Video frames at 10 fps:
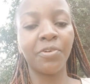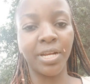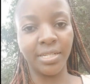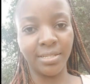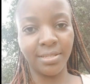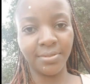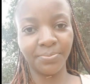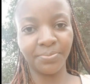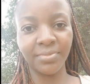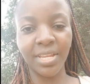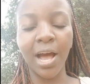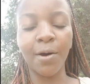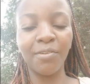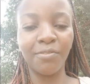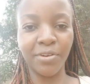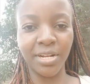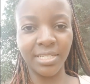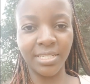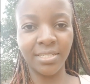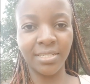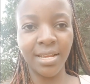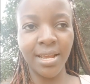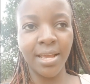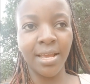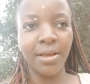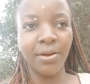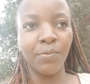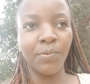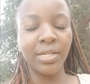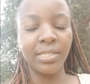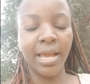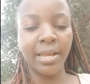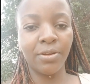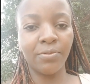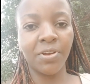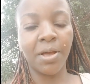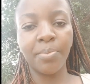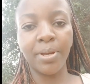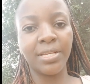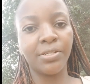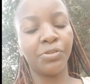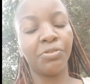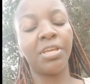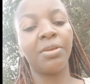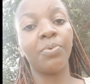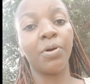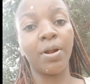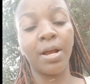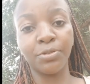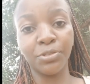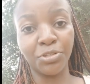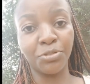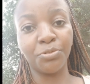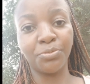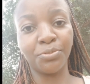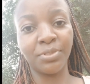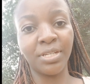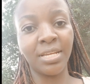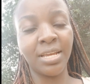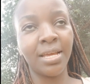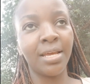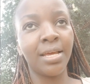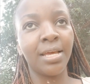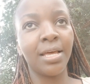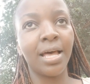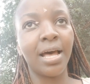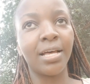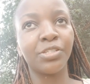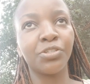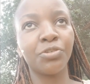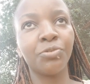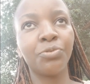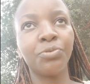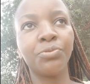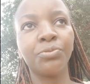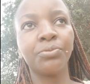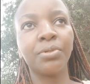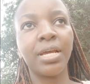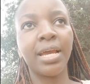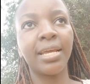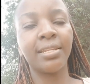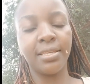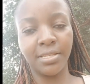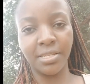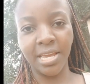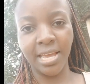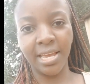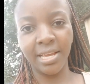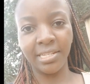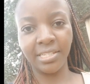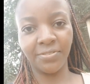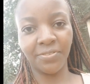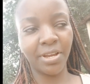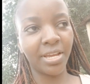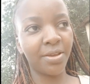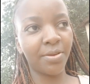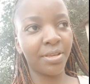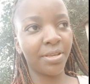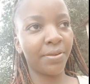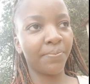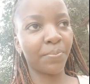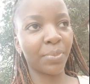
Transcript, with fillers: friends our friends what kind of company do you keep around you? As you end this year, it is very